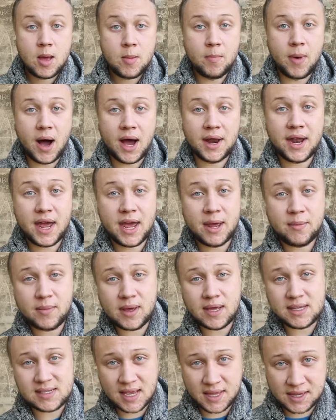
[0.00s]
My name
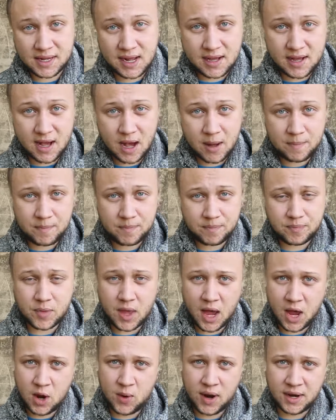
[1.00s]
is Hendrik Kapp.
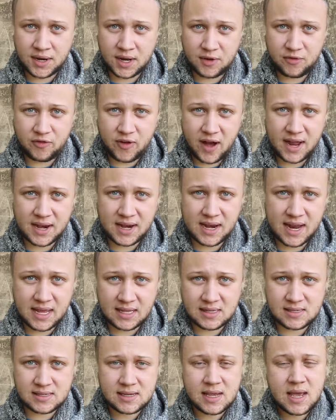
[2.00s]
I run the Define
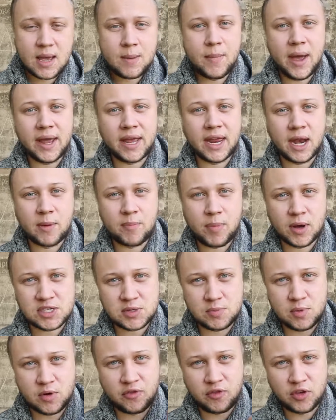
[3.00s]
Lens, making it
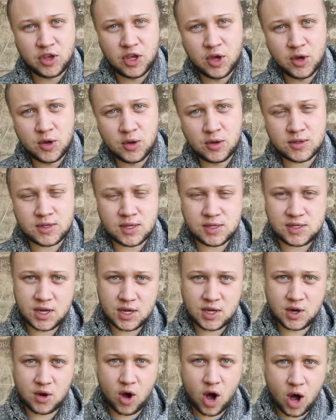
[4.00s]
possible for you to
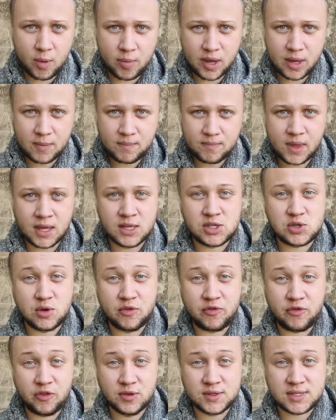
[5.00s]
turn your hobby into
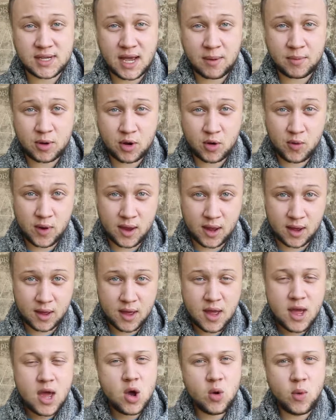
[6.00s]
a full-time career,
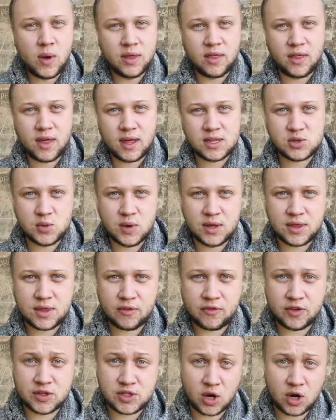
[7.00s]
whether that's with
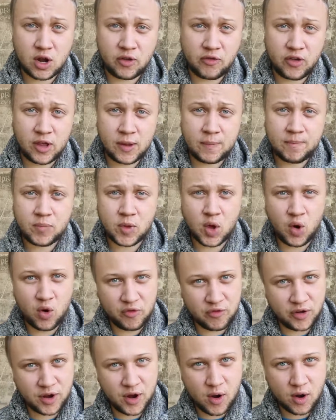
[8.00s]
photography
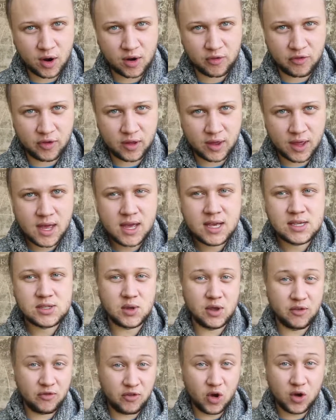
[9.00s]
or videography.
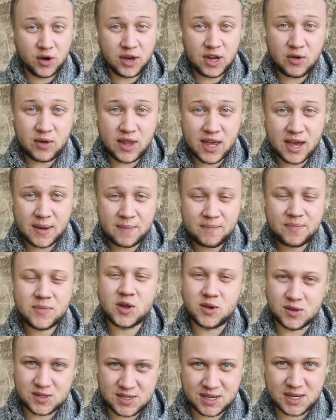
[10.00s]
So if you're new here,
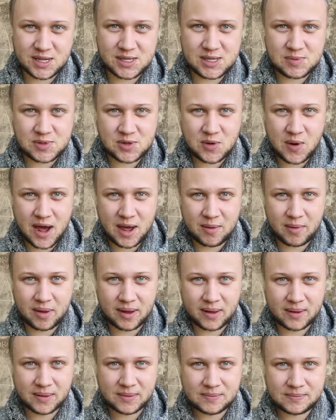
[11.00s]
consider
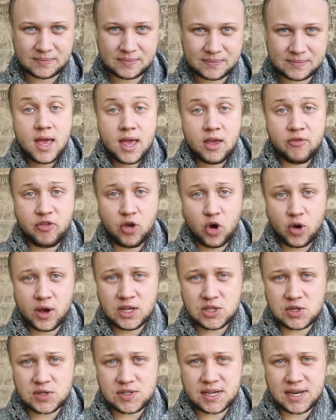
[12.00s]
subscribing. If you're
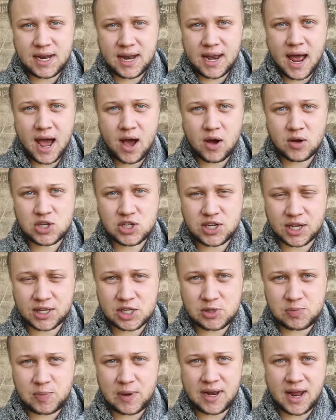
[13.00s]
interested in how
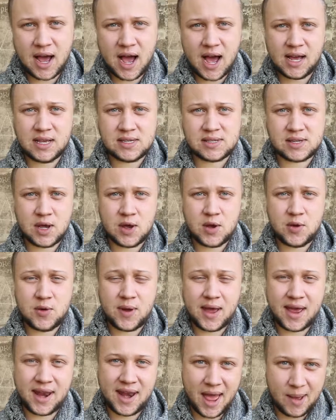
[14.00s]
shutter speed, ISO
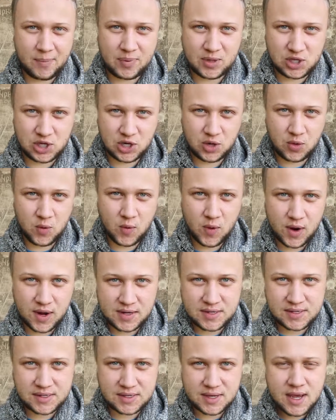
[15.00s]
and aperture
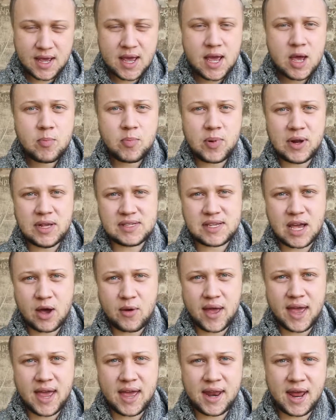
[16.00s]
works, please
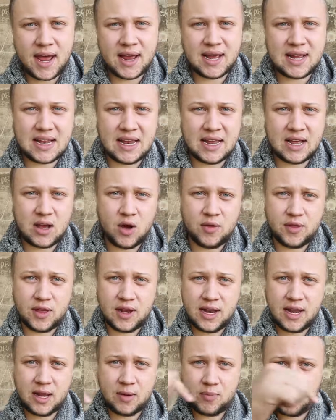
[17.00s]
go ahead and click on the
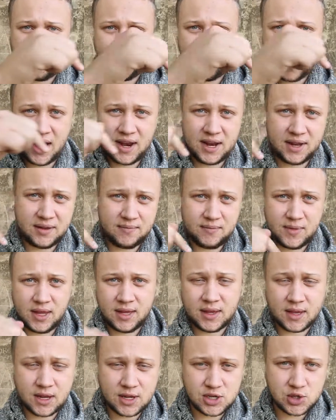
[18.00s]
link provided
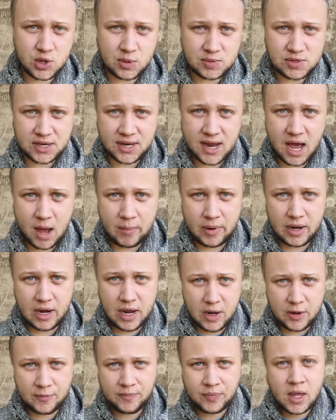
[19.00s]
in the description down
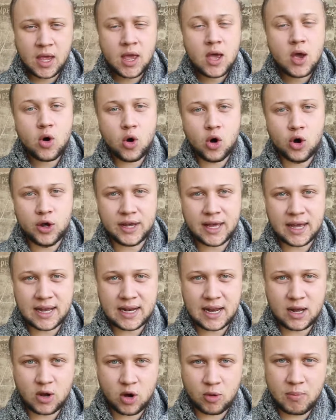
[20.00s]
below, or you can
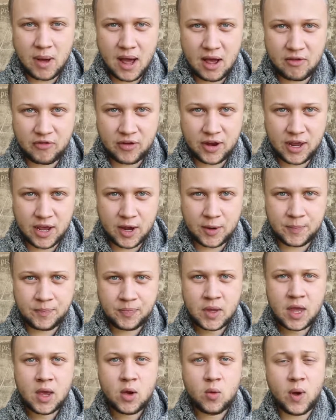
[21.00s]
click on my video
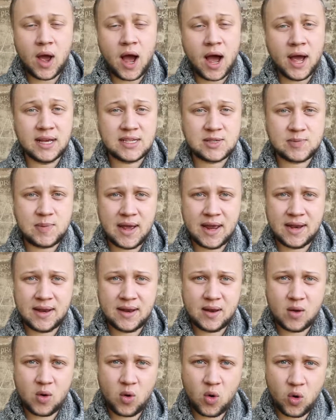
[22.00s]
where I
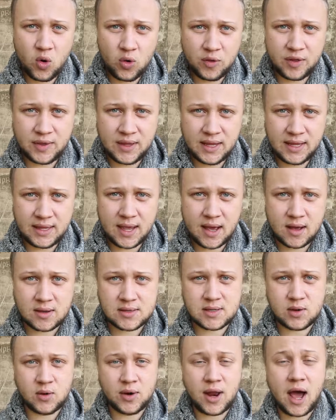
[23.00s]
explain all the
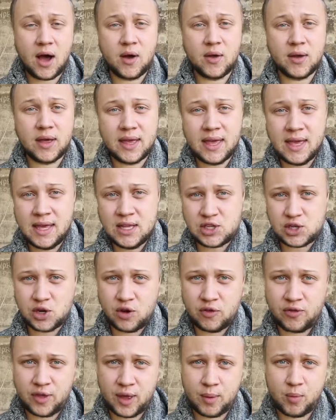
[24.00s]
details on how each
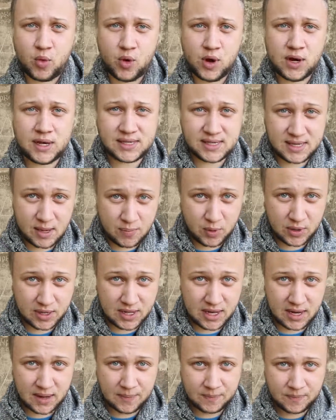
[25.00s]
of them works
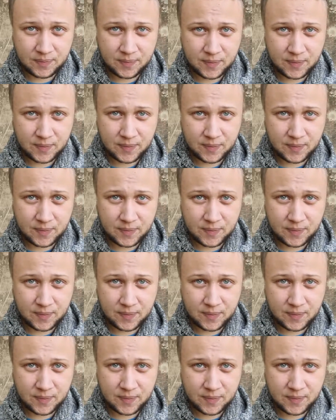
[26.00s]
separately.